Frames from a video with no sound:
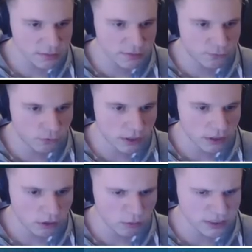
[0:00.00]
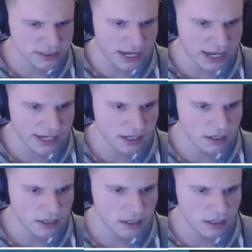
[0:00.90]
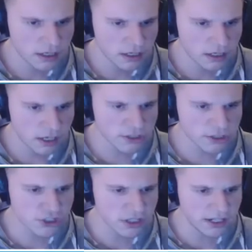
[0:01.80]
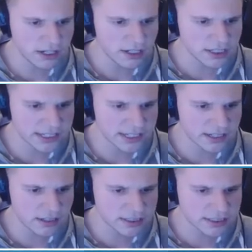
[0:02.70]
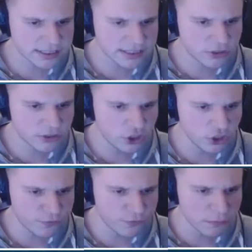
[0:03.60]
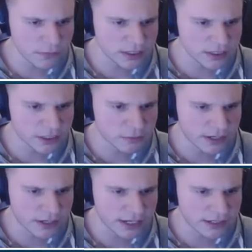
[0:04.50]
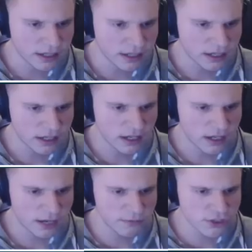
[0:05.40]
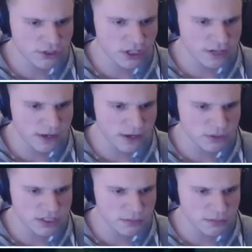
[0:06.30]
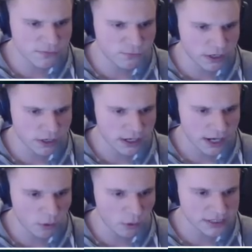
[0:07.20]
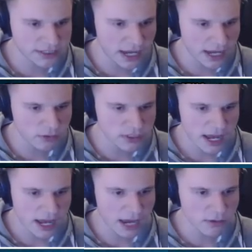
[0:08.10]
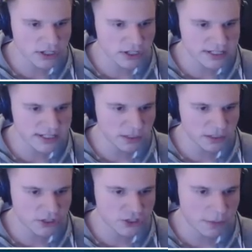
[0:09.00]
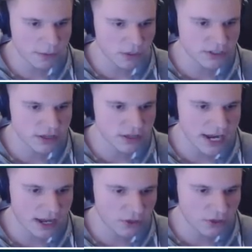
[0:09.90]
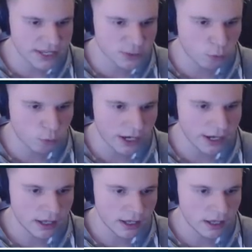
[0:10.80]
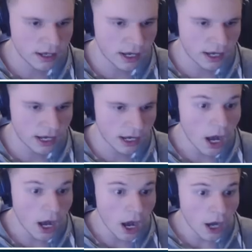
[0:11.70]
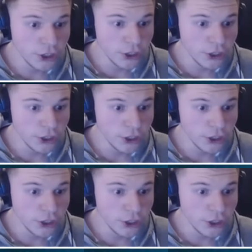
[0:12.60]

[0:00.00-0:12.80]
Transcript: here before, or was I? I'm not sure. It looks it looks too familiar, but I'm not sure if I was here before. I wasn't. I was I was on a similar ship. I wasn't on on this one. Uh